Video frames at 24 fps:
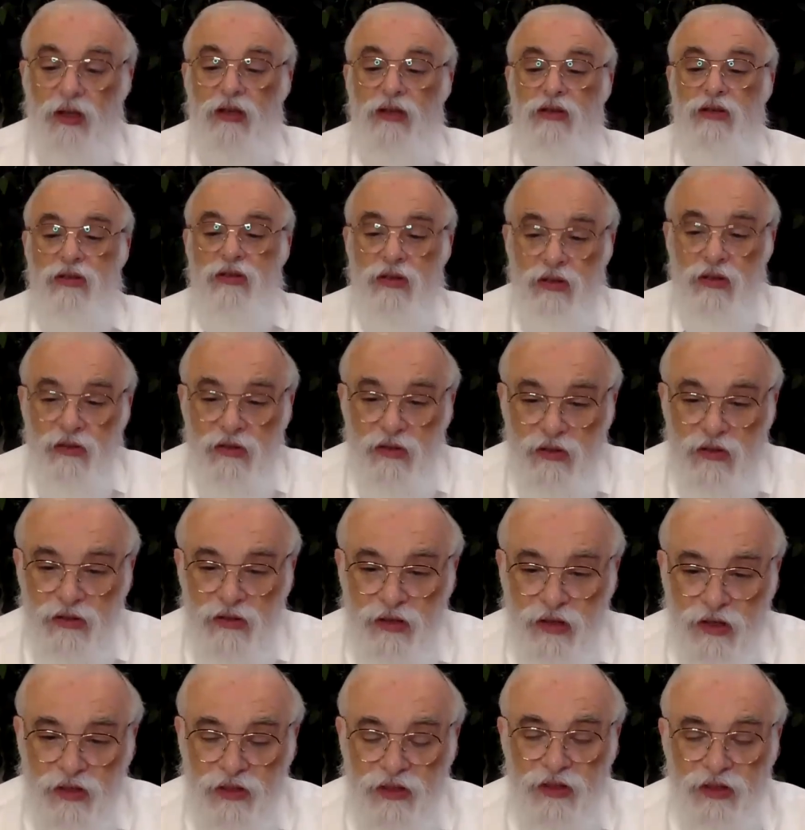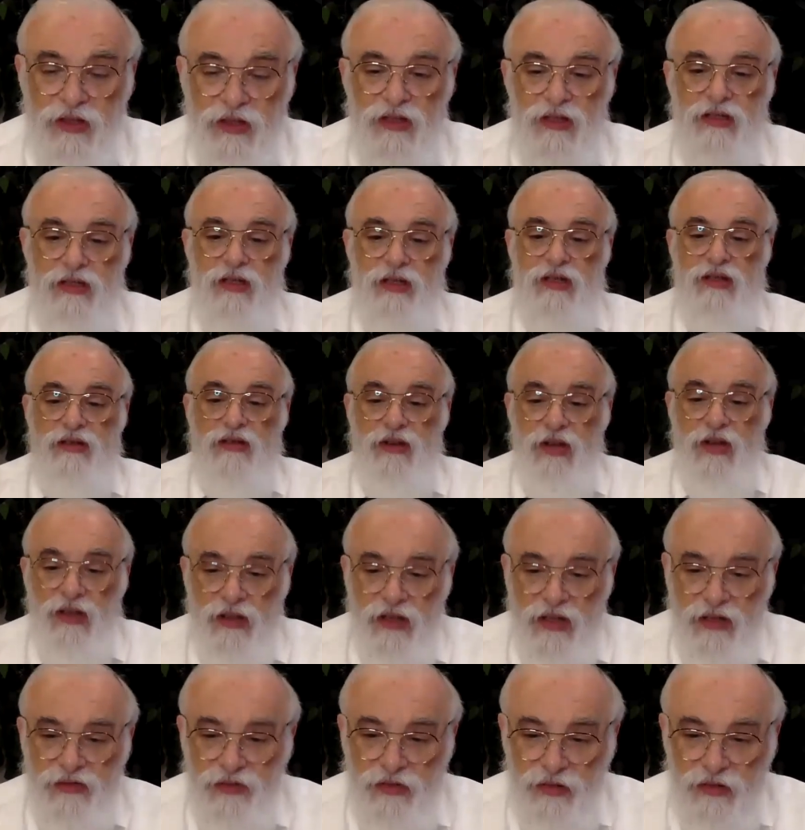So there are these three
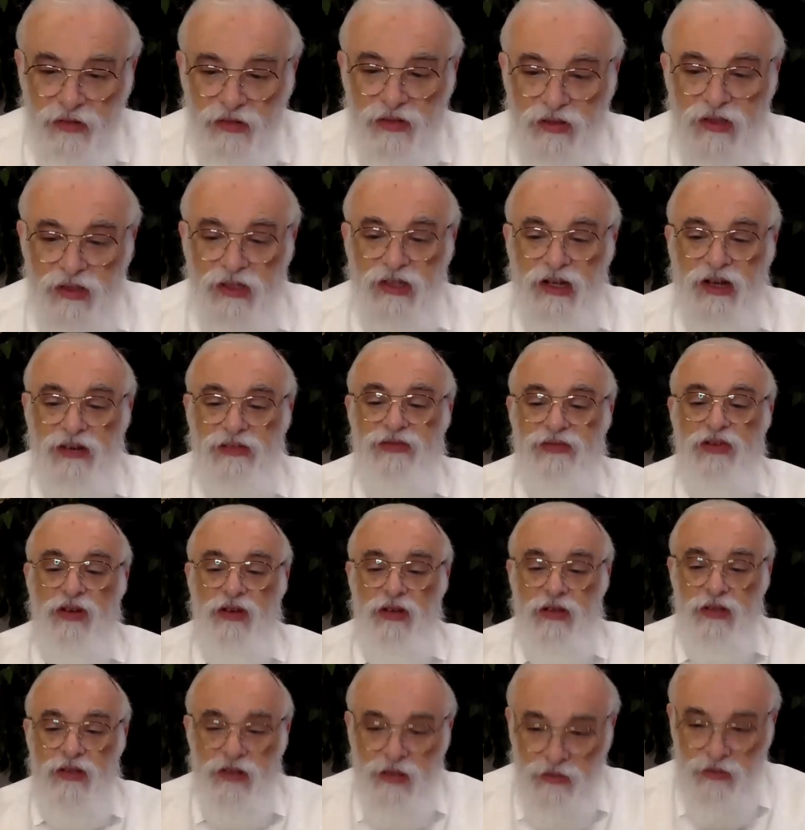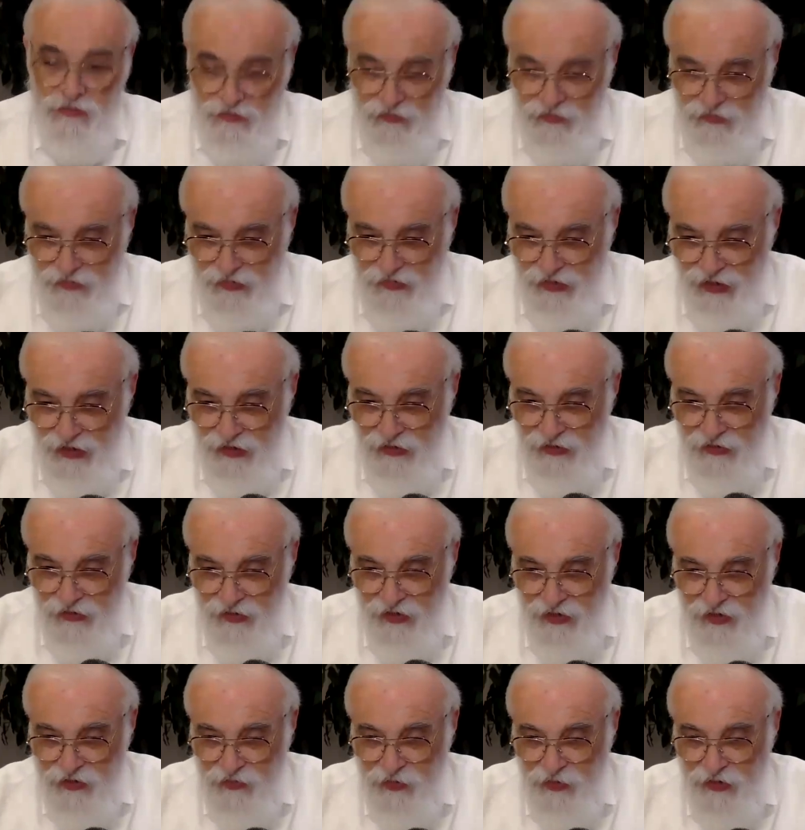levels in Avodah. Now
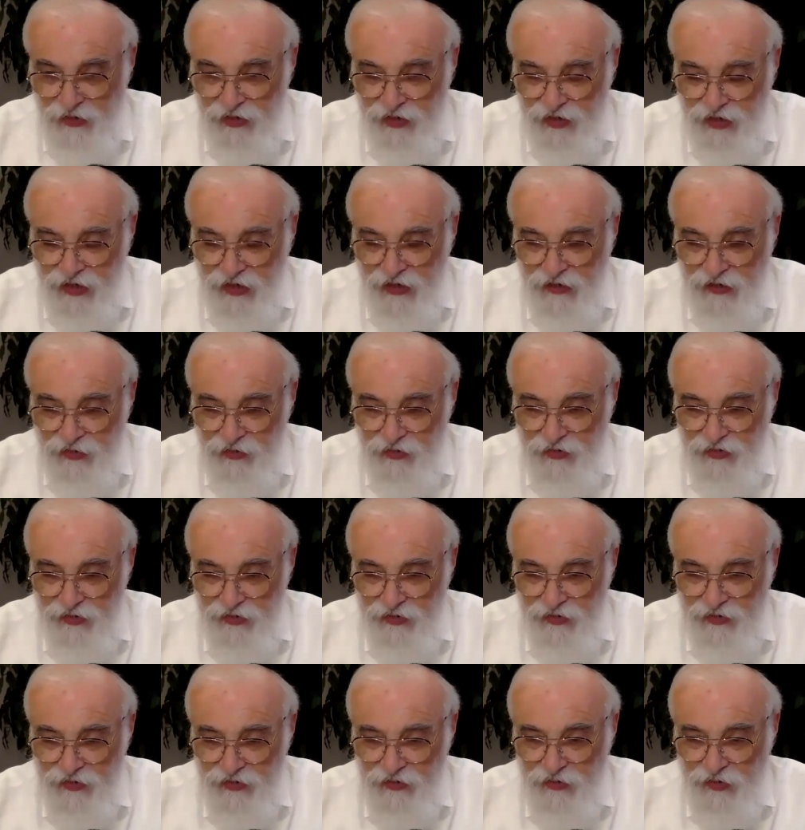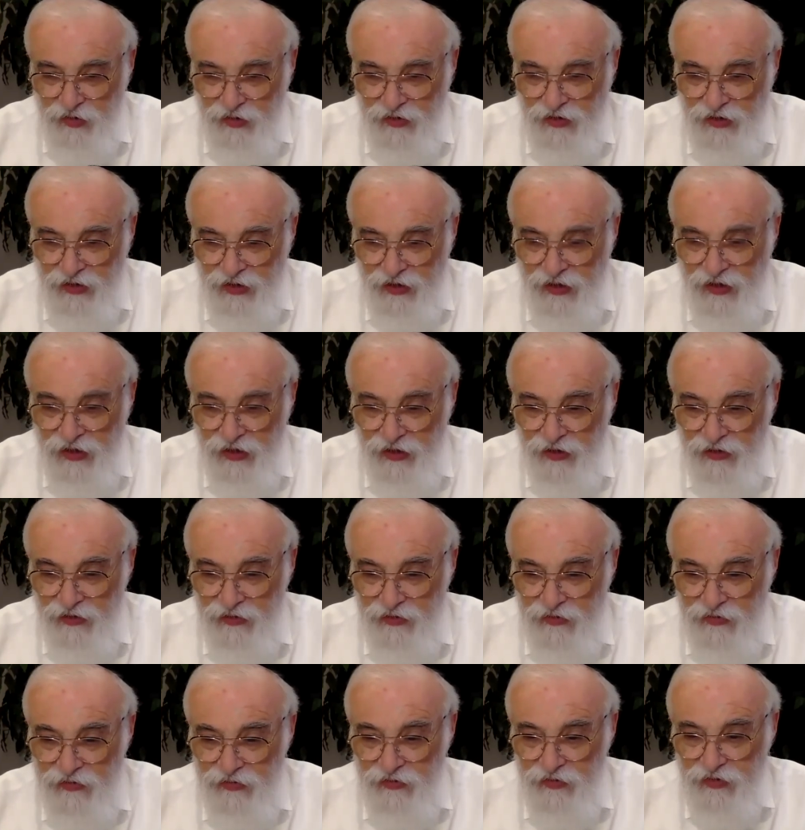he spells out what they are,
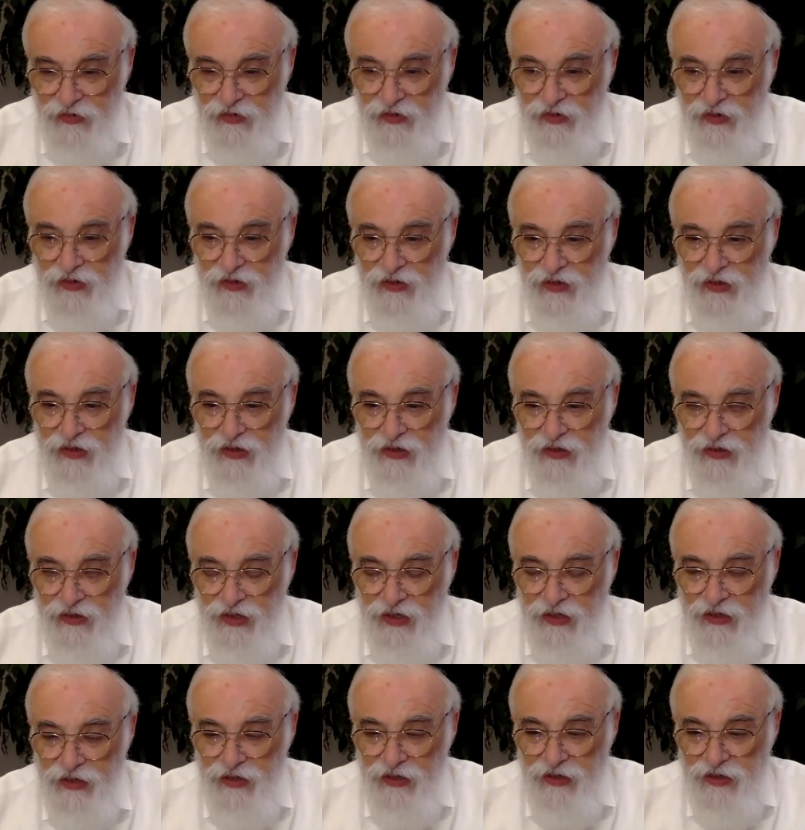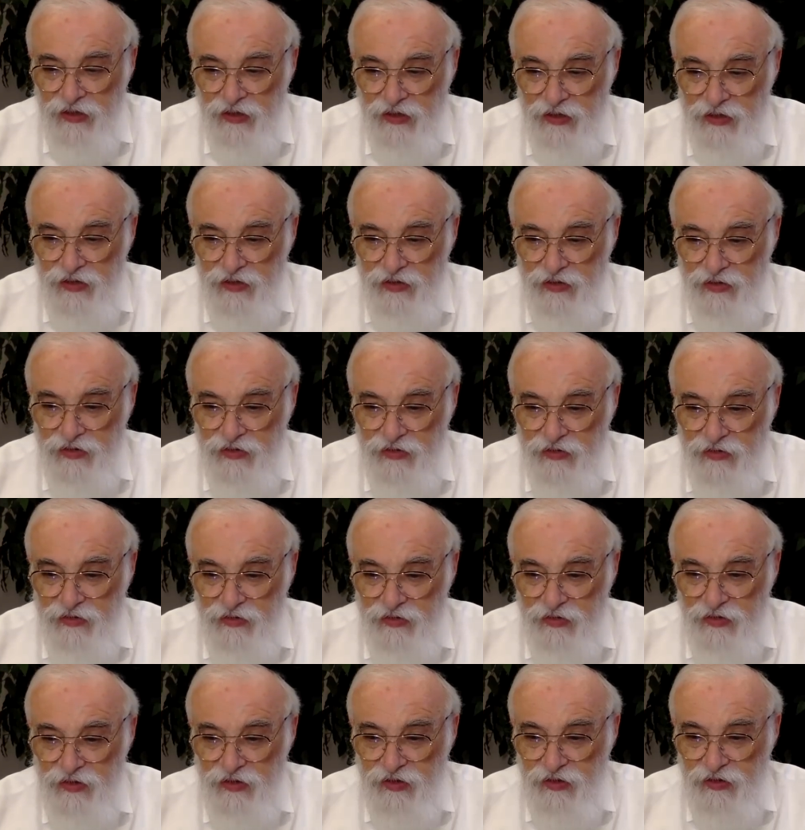and that is
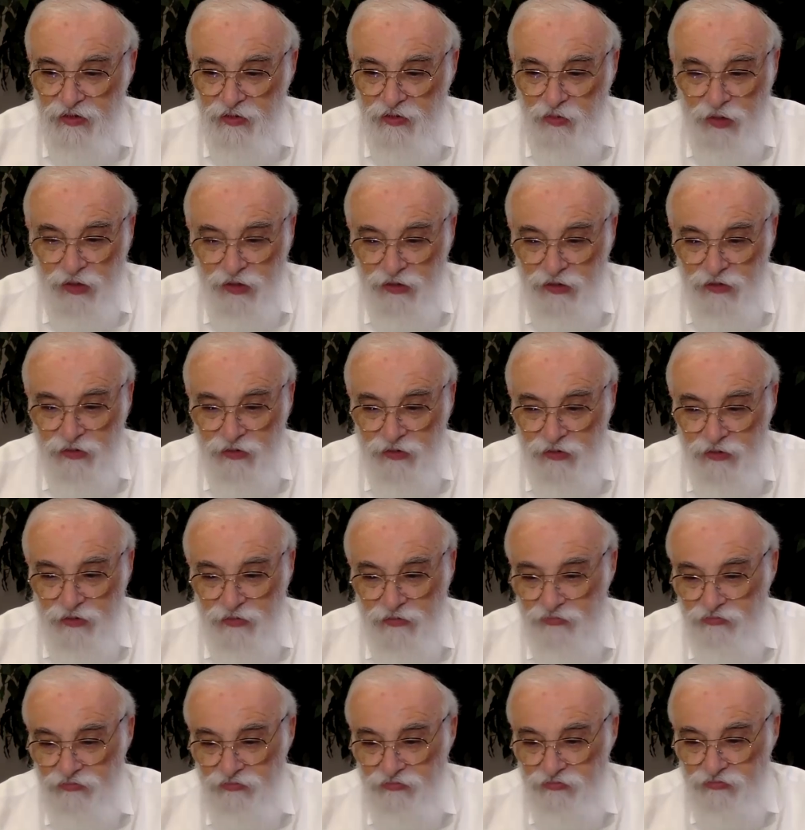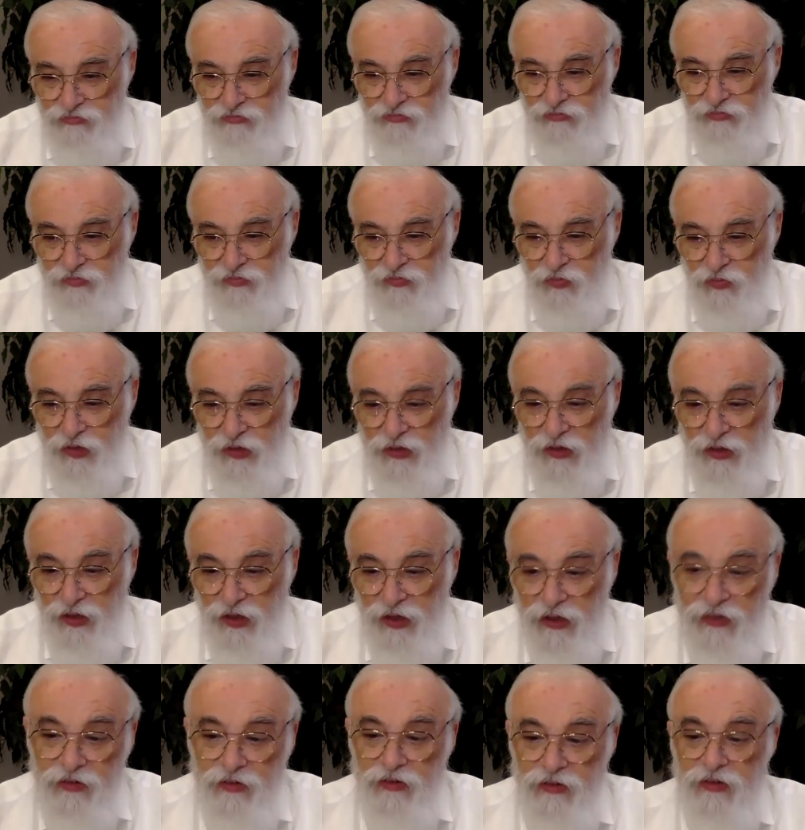in the one
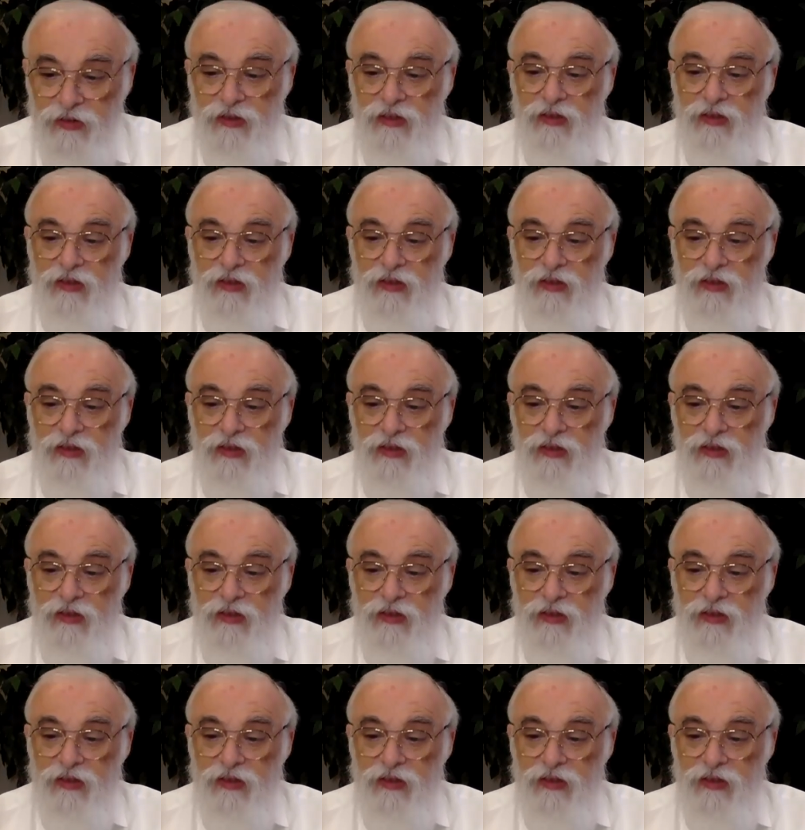line.